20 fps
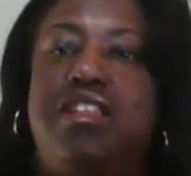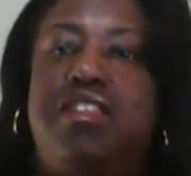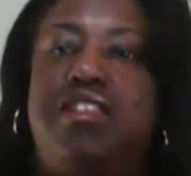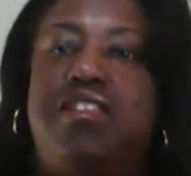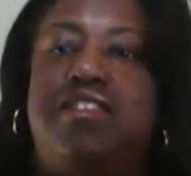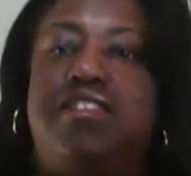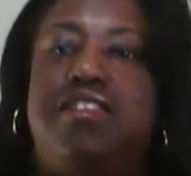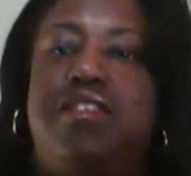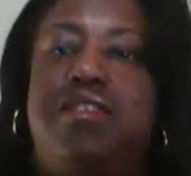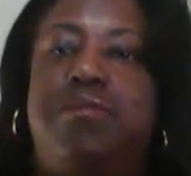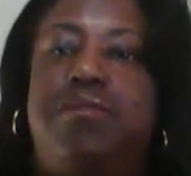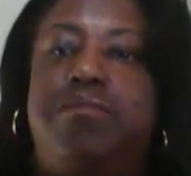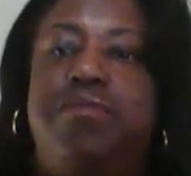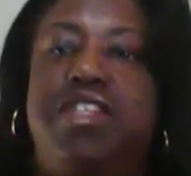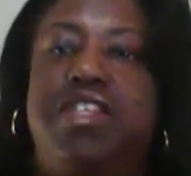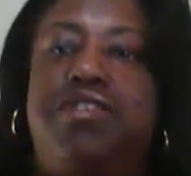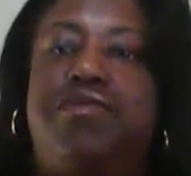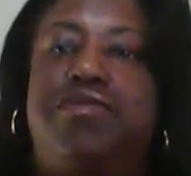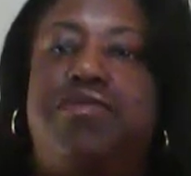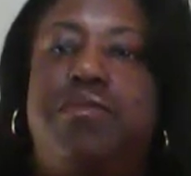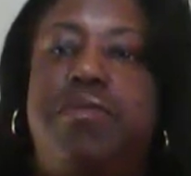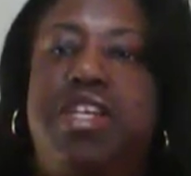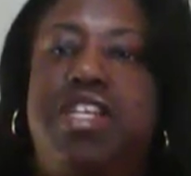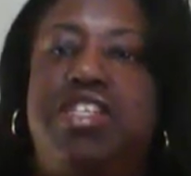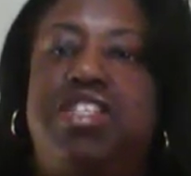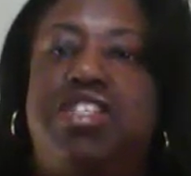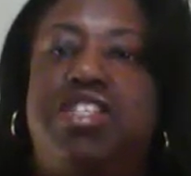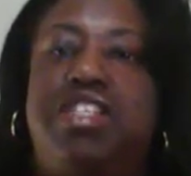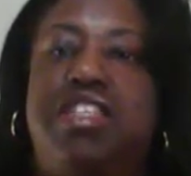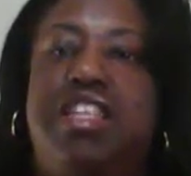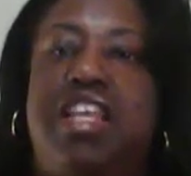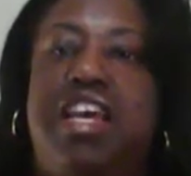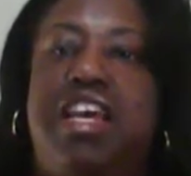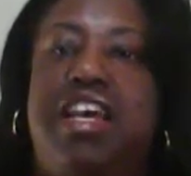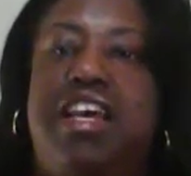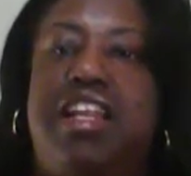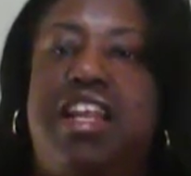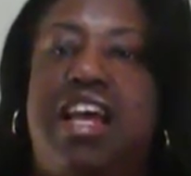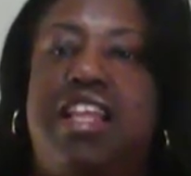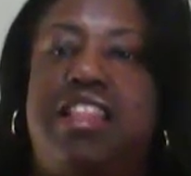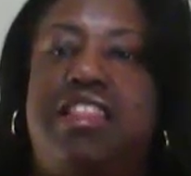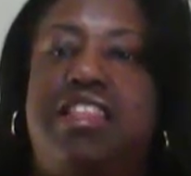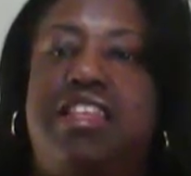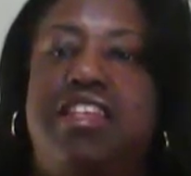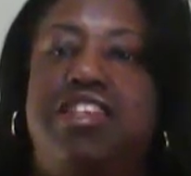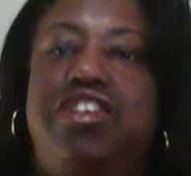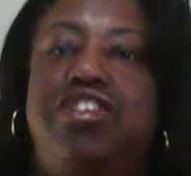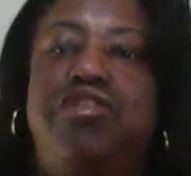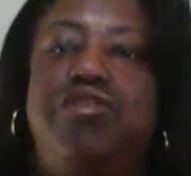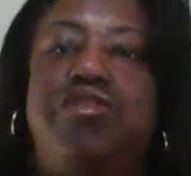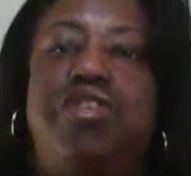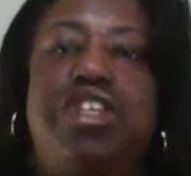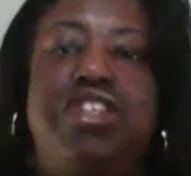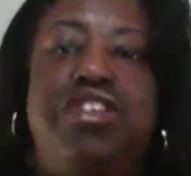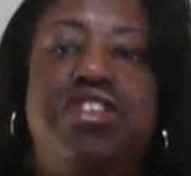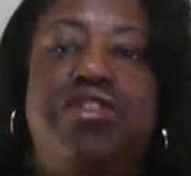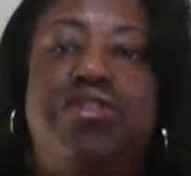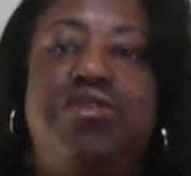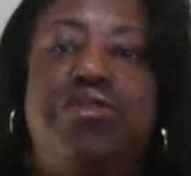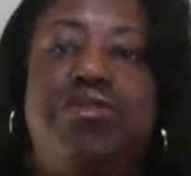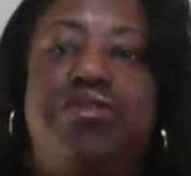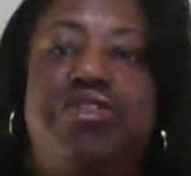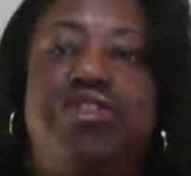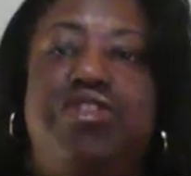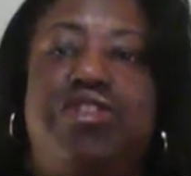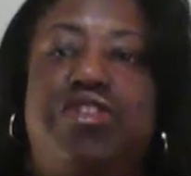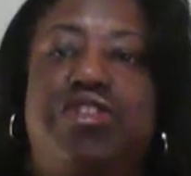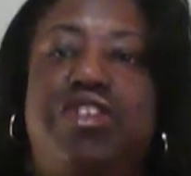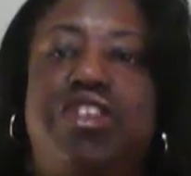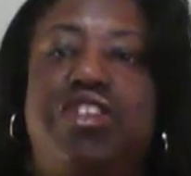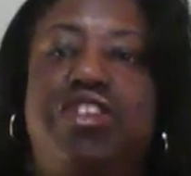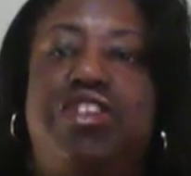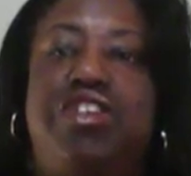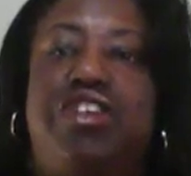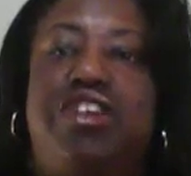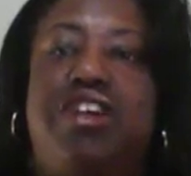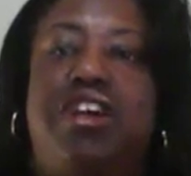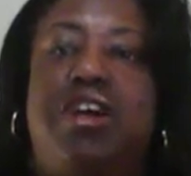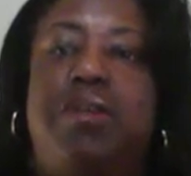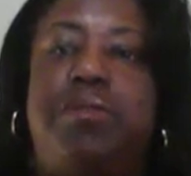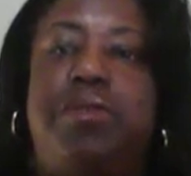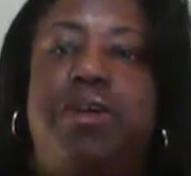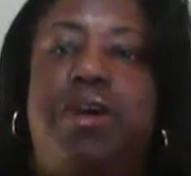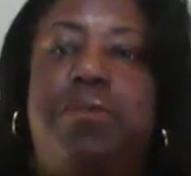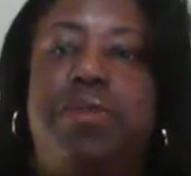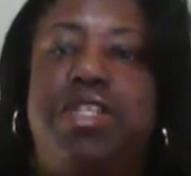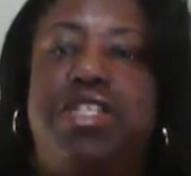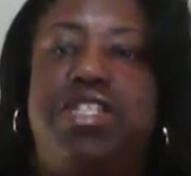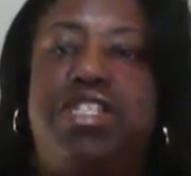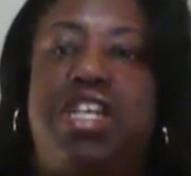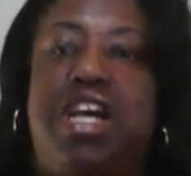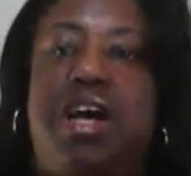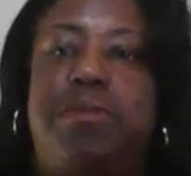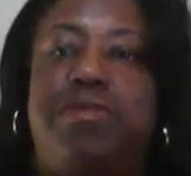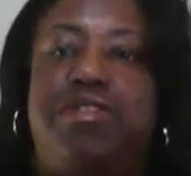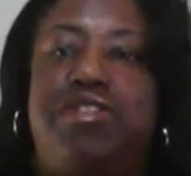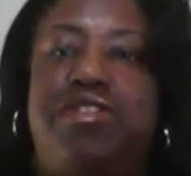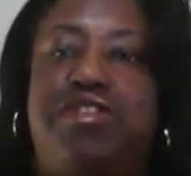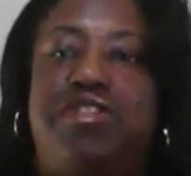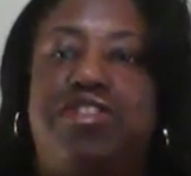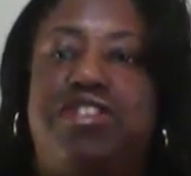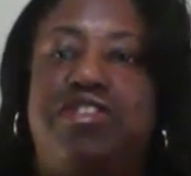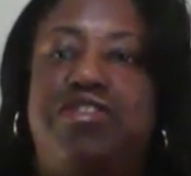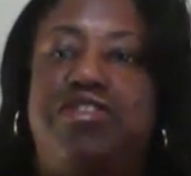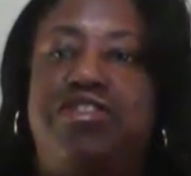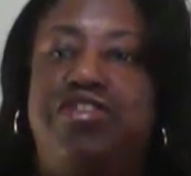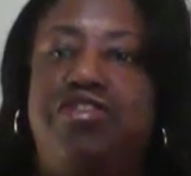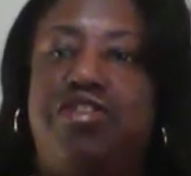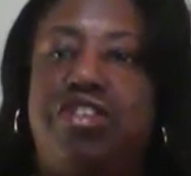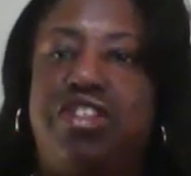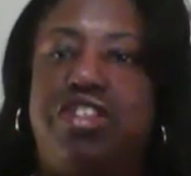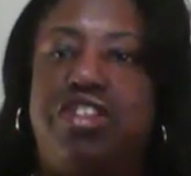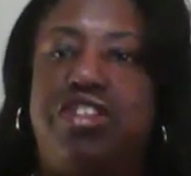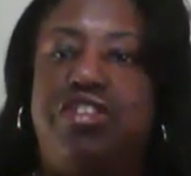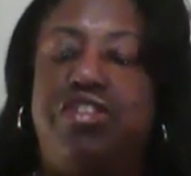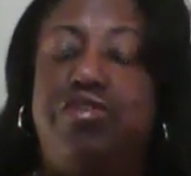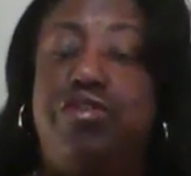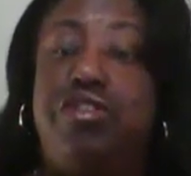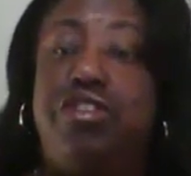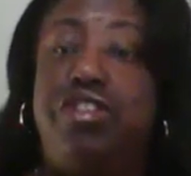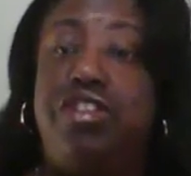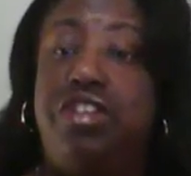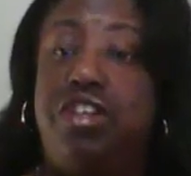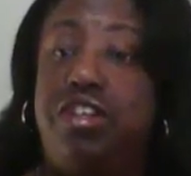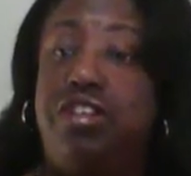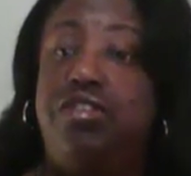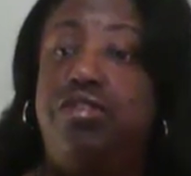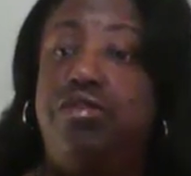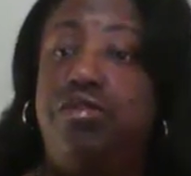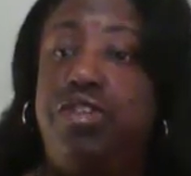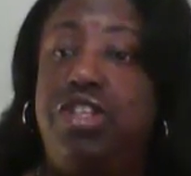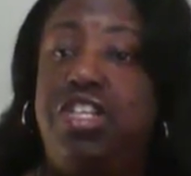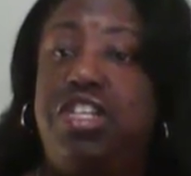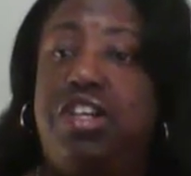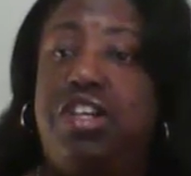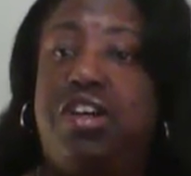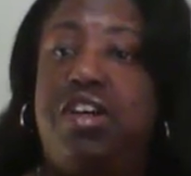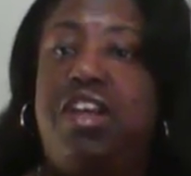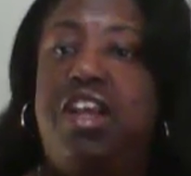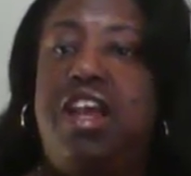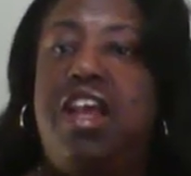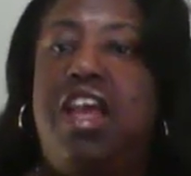Some information that I think you can use during your upcoming job search during the new year.